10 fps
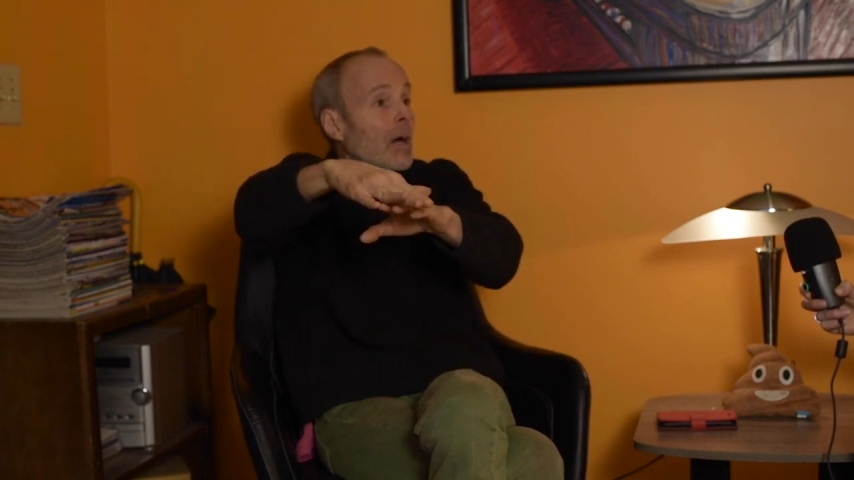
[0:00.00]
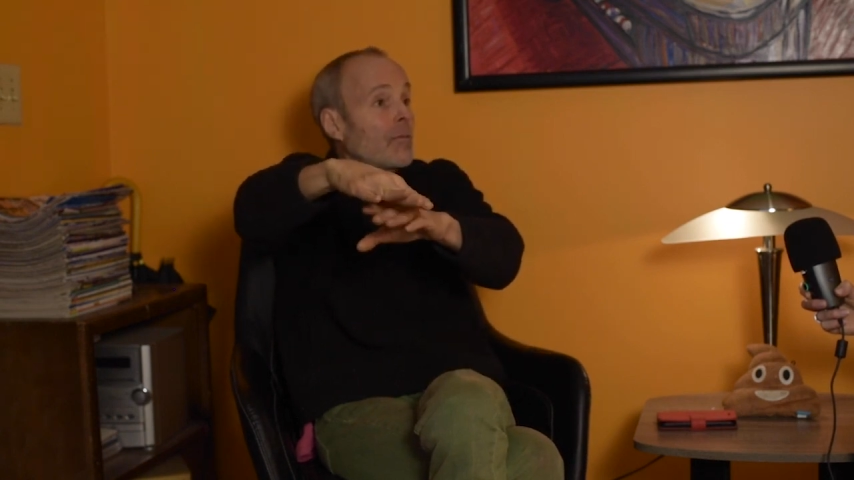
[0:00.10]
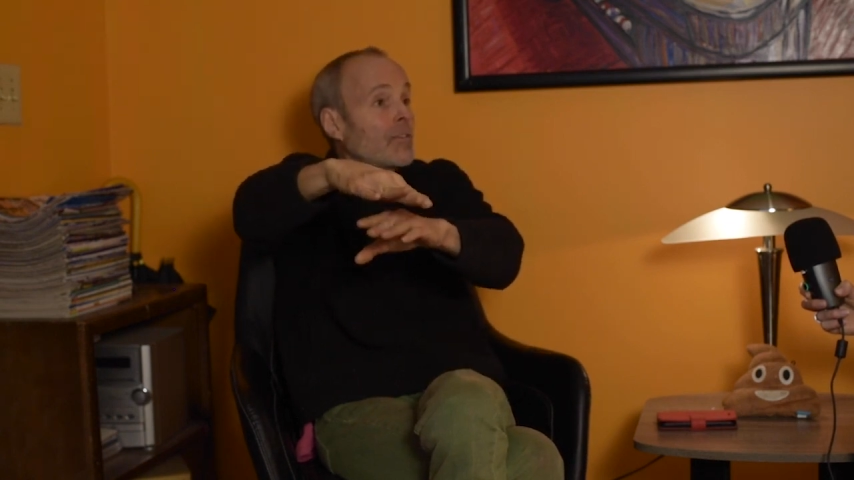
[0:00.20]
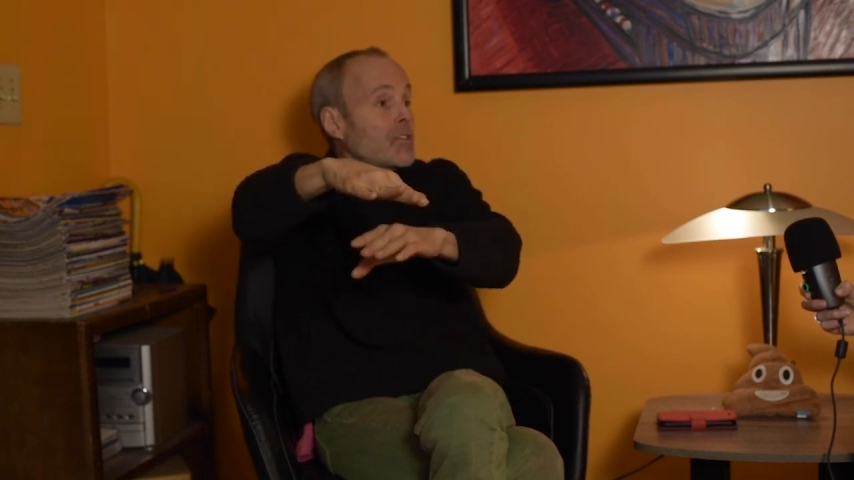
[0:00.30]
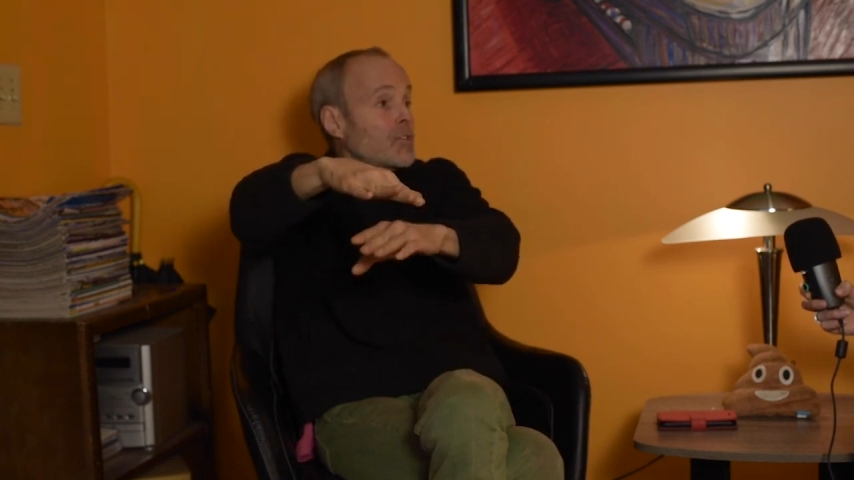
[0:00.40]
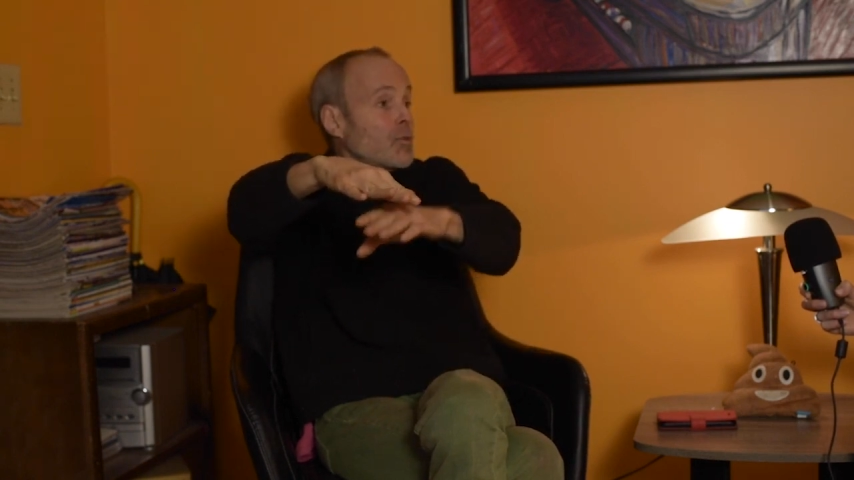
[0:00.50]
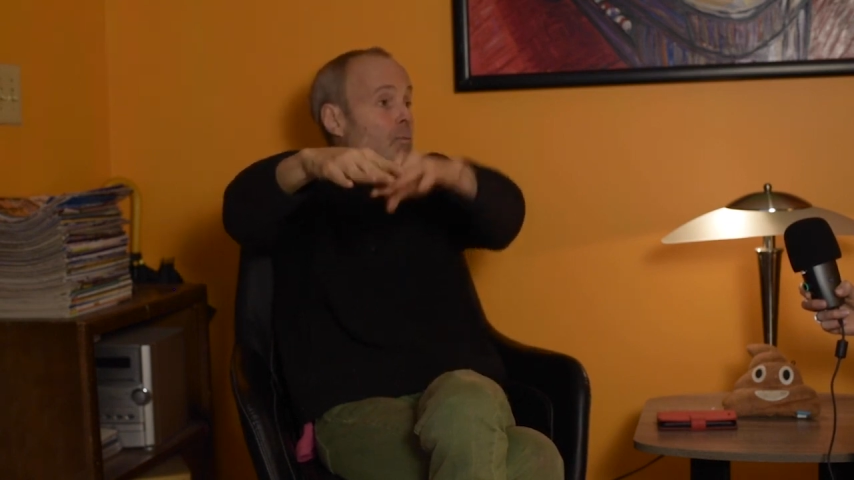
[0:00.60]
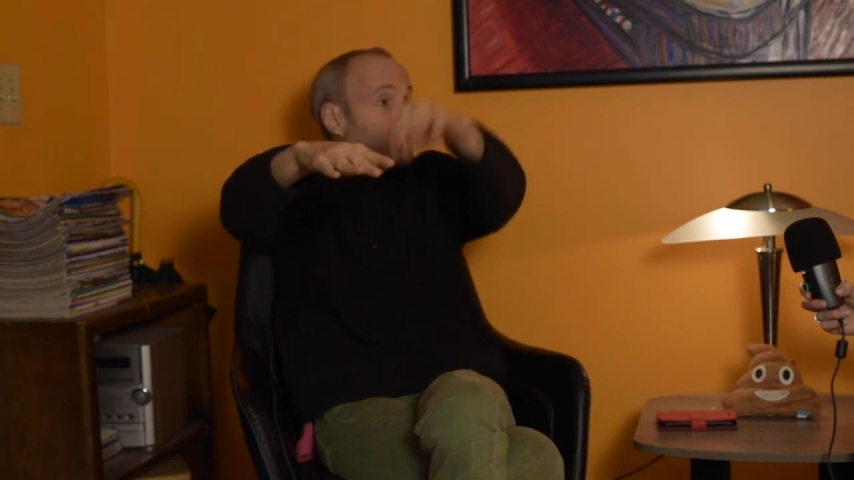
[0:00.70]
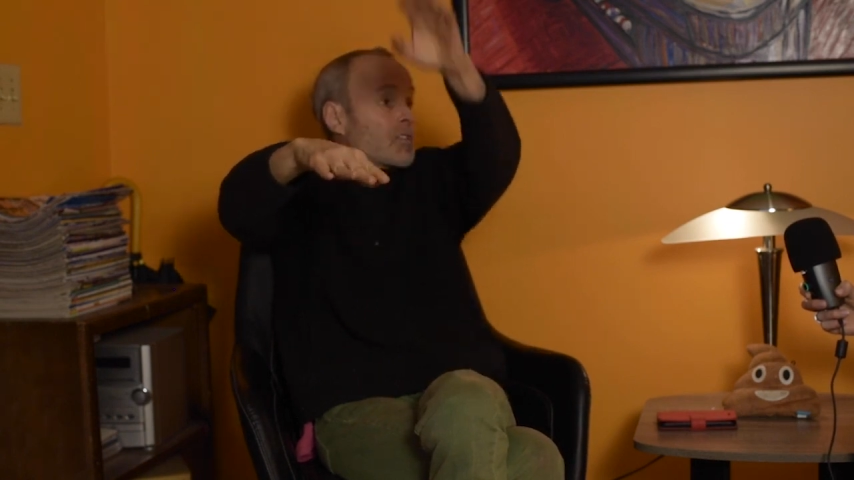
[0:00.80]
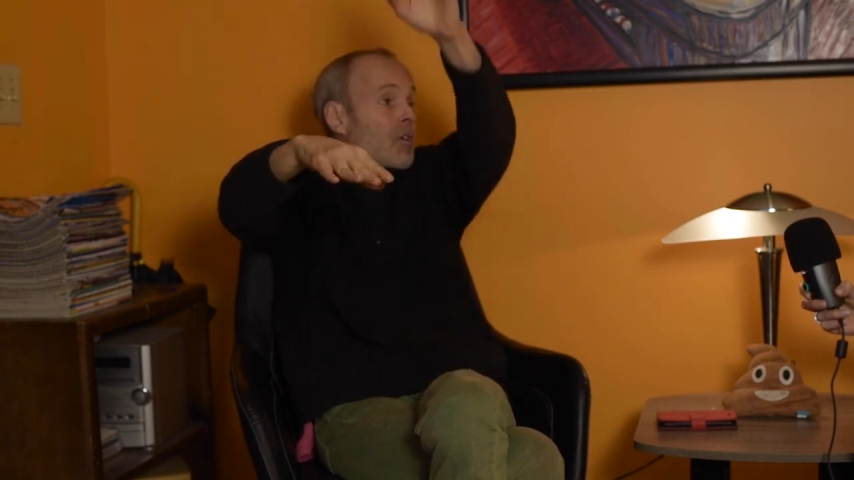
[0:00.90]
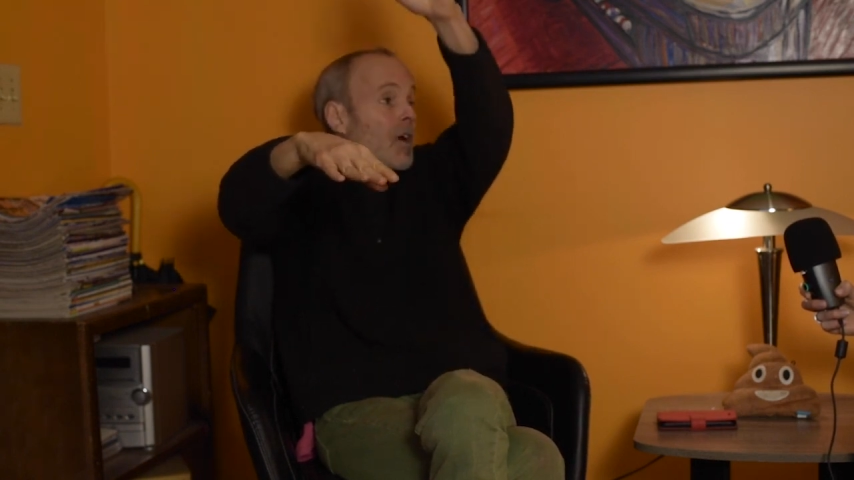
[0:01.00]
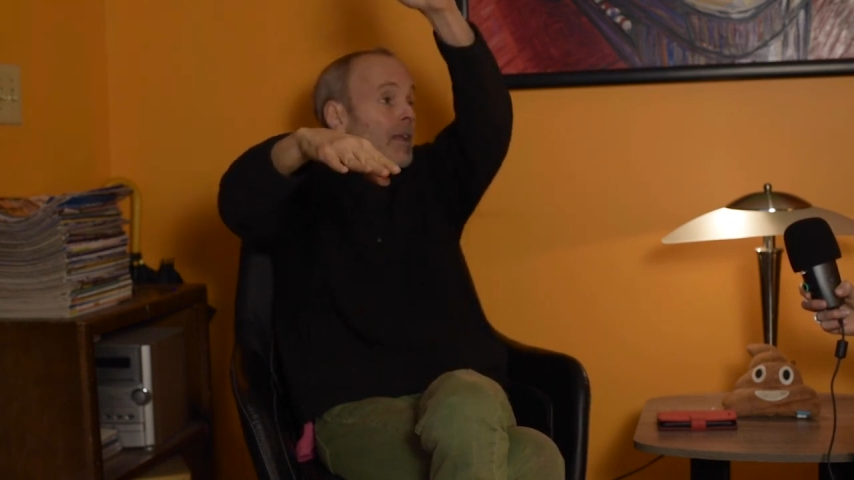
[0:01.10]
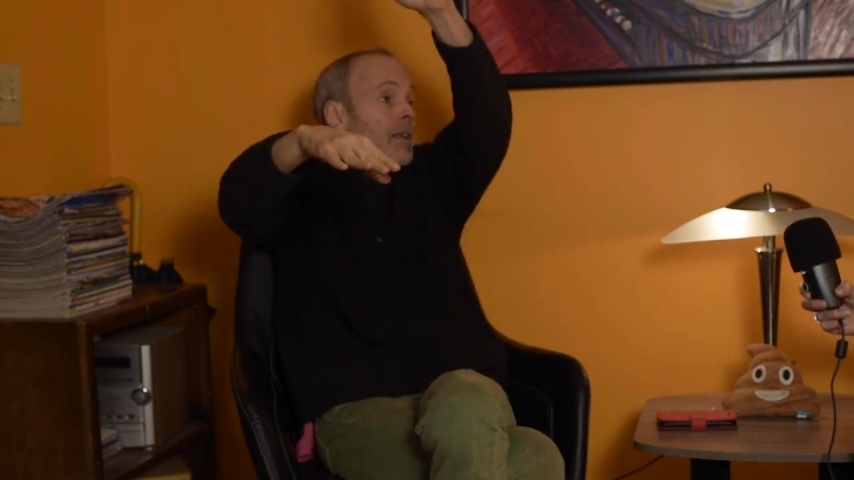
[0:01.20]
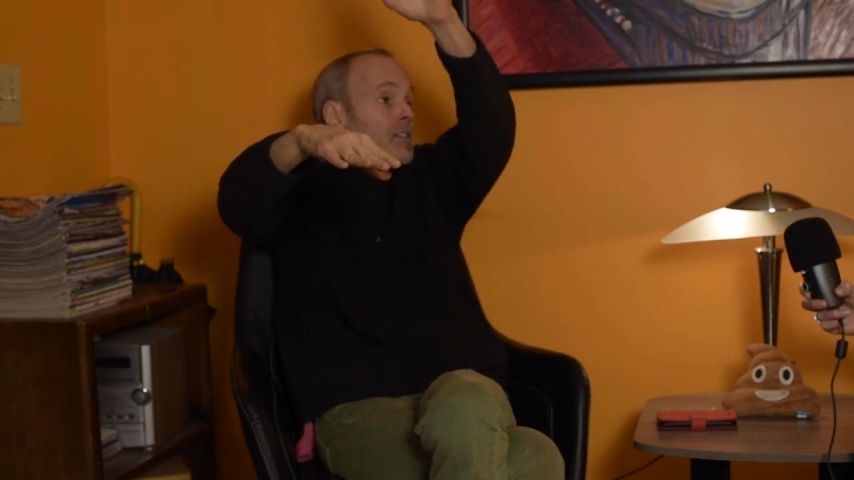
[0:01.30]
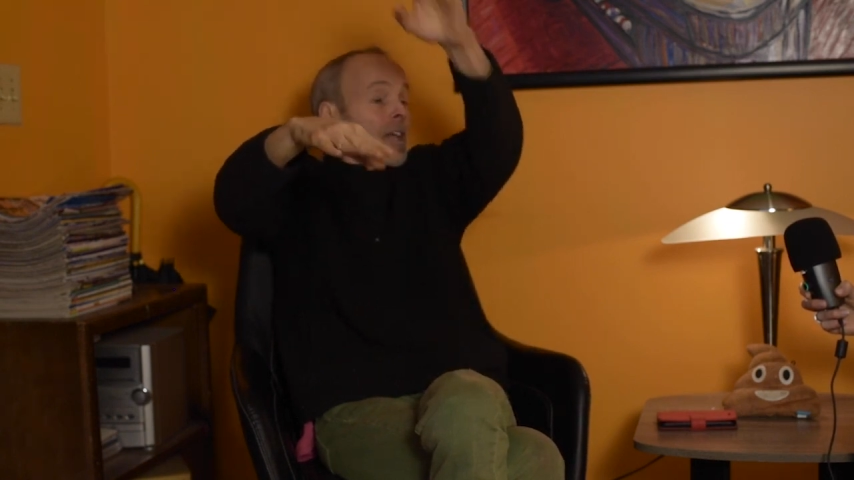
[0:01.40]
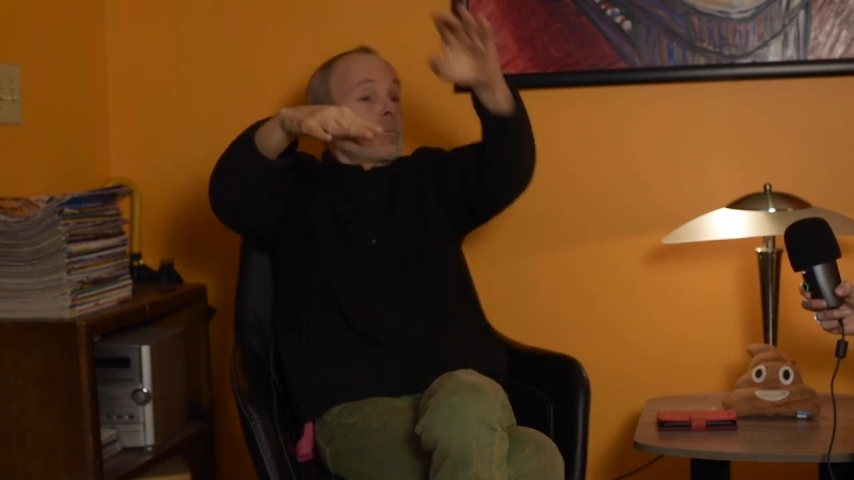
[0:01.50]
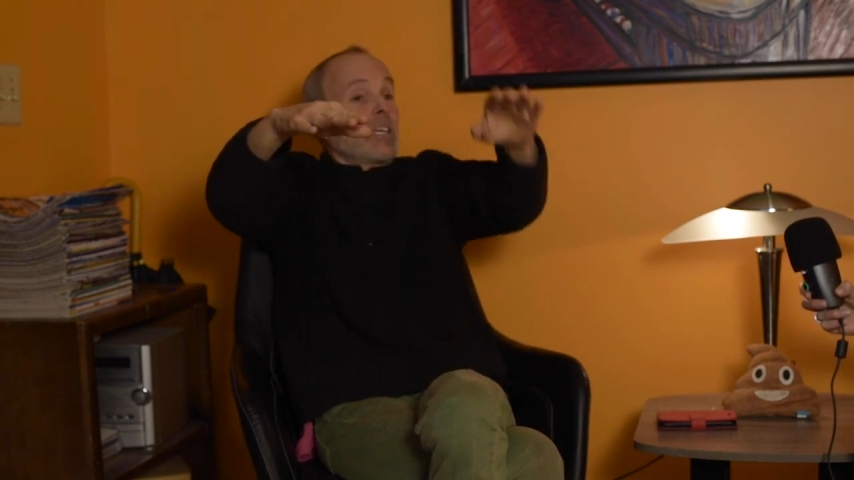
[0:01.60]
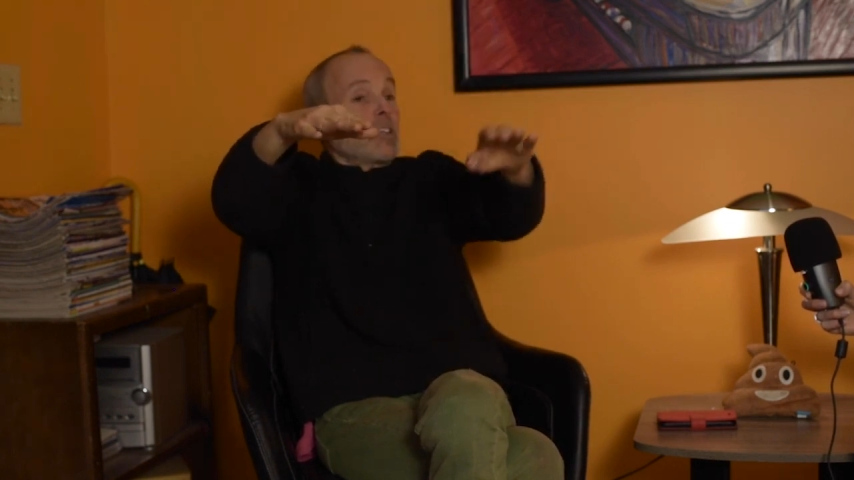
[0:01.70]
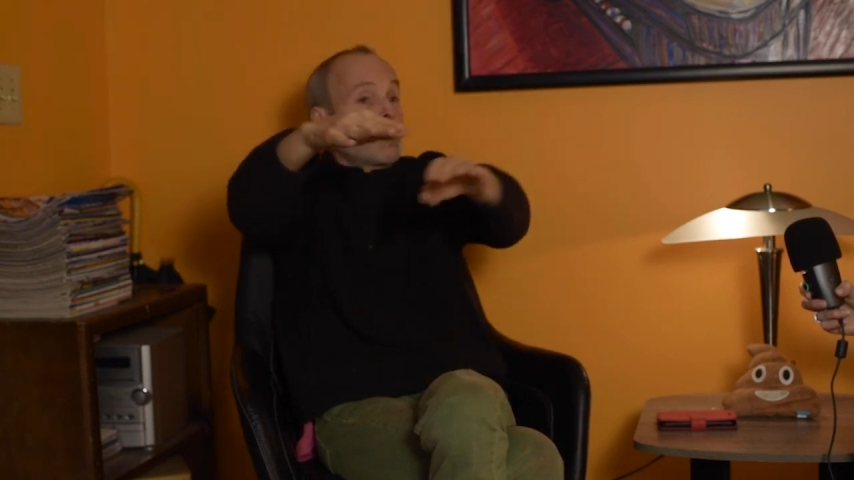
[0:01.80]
of the superstar. It's like being